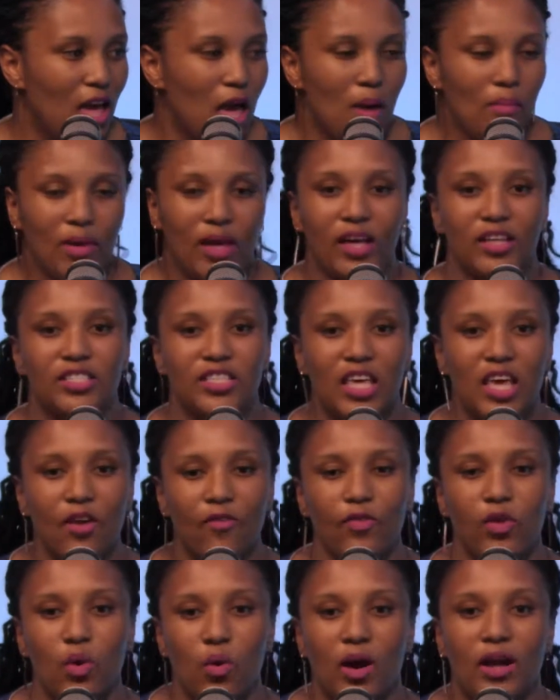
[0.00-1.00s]
Because if
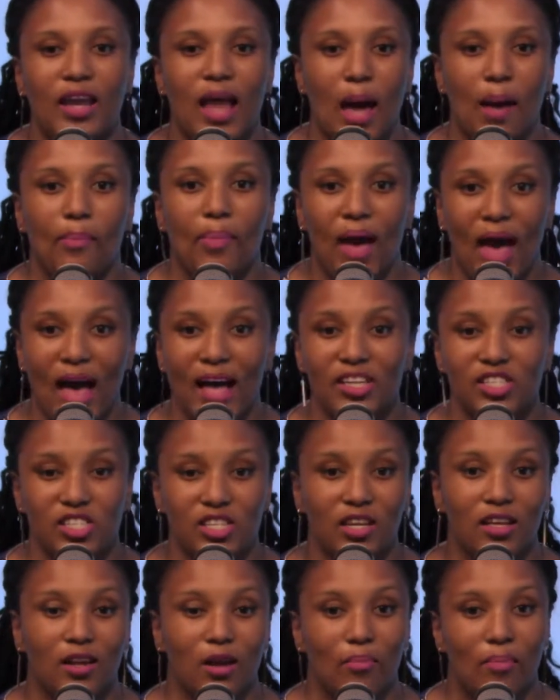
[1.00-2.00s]
you are not
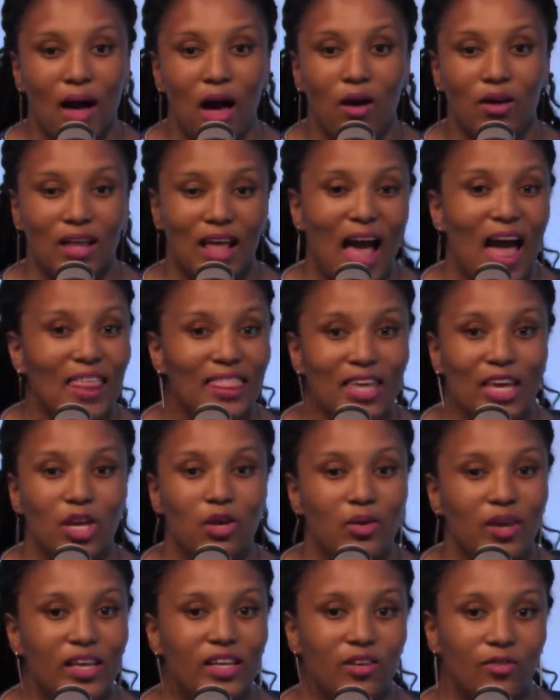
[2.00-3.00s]
passionate about it, I think you
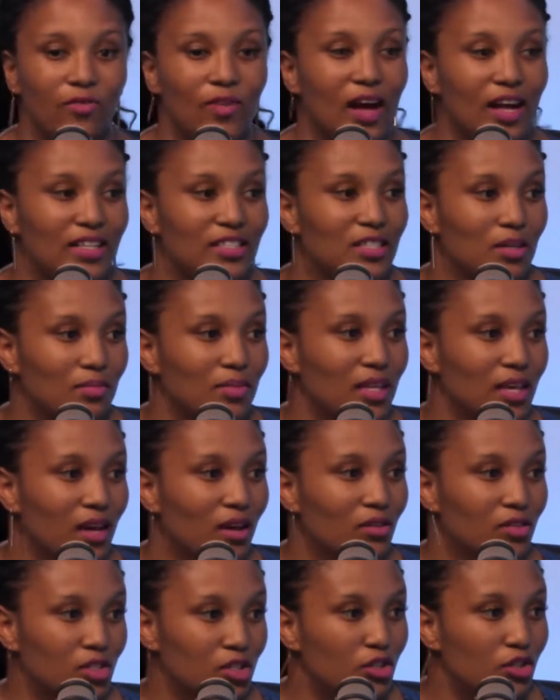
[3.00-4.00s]
need to find something
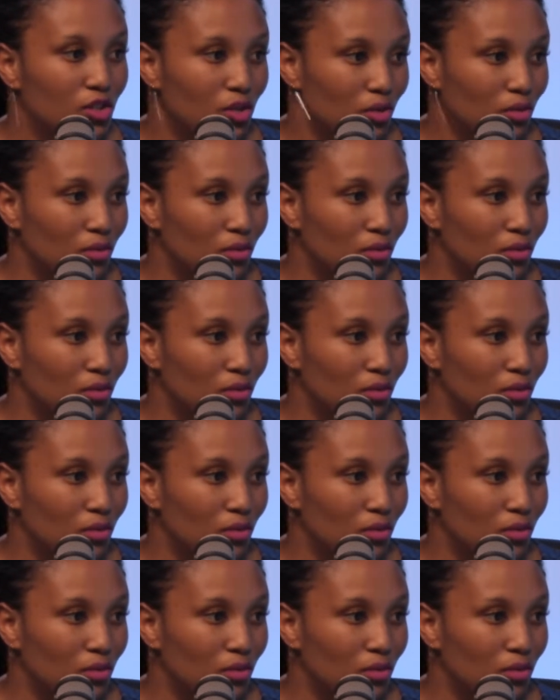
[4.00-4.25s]
else to do.